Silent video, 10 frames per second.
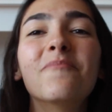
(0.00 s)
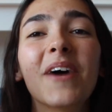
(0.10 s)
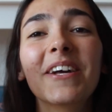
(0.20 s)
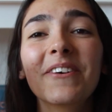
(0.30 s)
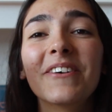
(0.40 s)
and
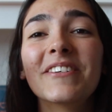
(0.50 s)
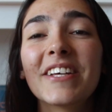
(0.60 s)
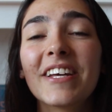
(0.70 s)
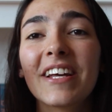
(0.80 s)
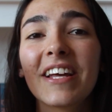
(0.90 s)
my god,
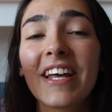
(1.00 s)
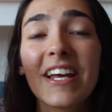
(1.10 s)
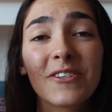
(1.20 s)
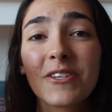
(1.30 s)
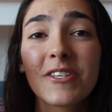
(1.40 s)

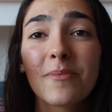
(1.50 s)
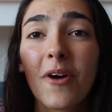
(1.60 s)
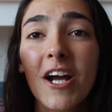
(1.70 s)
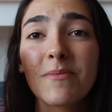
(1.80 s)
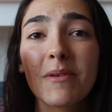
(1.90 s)
it just
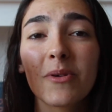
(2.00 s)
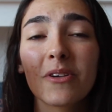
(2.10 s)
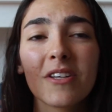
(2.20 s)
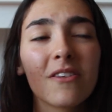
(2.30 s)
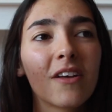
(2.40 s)
surprised me
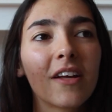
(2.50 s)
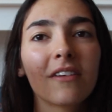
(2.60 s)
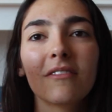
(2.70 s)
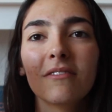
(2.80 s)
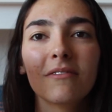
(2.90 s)
because I was
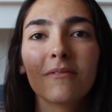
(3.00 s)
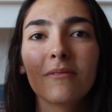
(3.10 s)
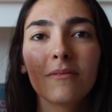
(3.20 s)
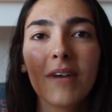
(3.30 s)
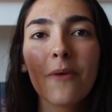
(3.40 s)
like,
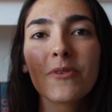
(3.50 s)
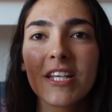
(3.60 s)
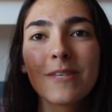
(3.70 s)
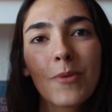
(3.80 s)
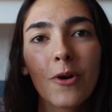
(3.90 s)
where was
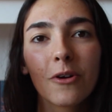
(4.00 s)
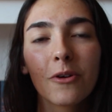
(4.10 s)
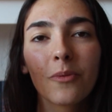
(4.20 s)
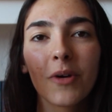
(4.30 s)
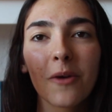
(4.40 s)
this
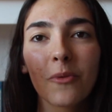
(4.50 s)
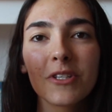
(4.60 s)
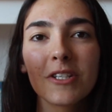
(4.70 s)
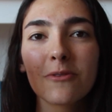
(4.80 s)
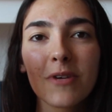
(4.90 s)
book when I
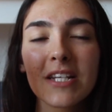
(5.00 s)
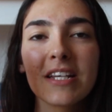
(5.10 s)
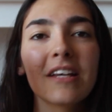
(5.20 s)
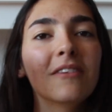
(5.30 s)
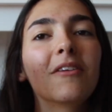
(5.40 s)
wanted to read
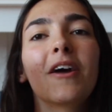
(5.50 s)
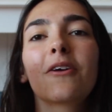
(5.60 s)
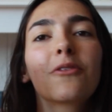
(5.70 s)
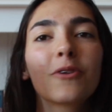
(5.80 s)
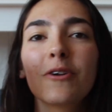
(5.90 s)
it
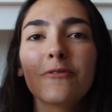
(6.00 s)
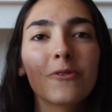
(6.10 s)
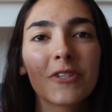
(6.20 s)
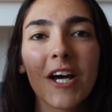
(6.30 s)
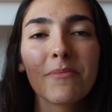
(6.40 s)
like three or
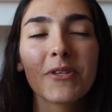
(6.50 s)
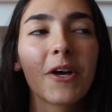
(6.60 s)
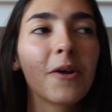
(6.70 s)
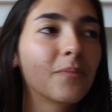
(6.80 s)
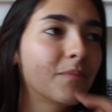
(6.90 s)
four times
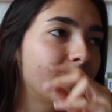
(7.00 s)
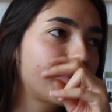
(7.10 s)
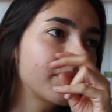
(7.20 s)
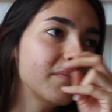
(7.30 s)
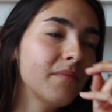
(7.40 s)
ago?
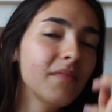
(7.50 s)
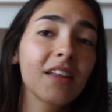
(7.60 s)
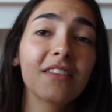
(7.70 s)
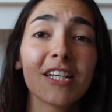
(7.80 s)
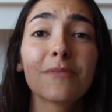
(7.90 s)

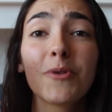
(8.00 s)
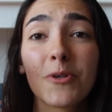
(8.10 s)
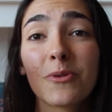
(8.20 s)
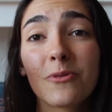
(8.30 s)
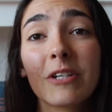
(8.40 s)
This
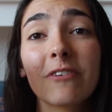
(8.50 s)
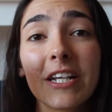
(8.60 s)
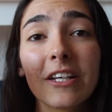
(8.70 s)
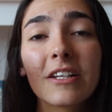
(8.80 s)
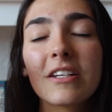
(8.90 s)
book was really,
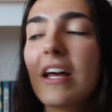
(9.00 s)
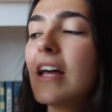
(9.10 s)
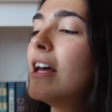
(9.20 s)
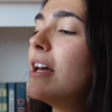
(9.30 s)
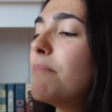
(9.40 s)
really good.
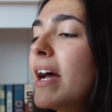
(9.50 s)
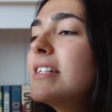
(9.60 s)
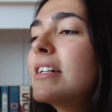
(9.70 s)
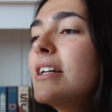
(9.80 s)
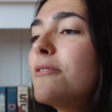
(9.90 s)

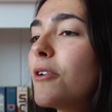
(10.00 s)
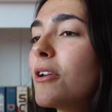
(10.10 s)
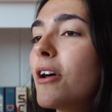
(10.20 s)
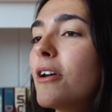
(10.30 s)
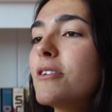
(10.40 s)
Basically
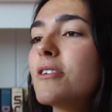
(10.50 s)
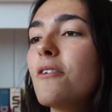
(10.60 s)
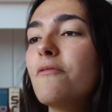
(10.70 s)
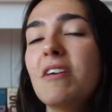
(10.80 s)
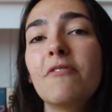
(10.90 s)
follows
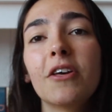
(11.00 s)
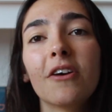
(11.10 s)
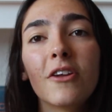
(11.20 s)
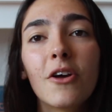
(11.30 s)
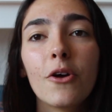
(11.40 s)

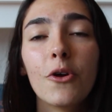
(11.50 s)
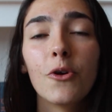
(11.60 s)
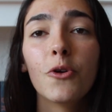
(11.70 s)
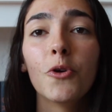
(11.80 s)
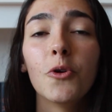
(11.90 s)
Vivian
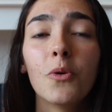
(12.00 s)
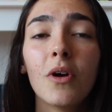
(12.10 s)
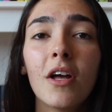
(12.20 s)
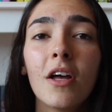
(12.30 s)
who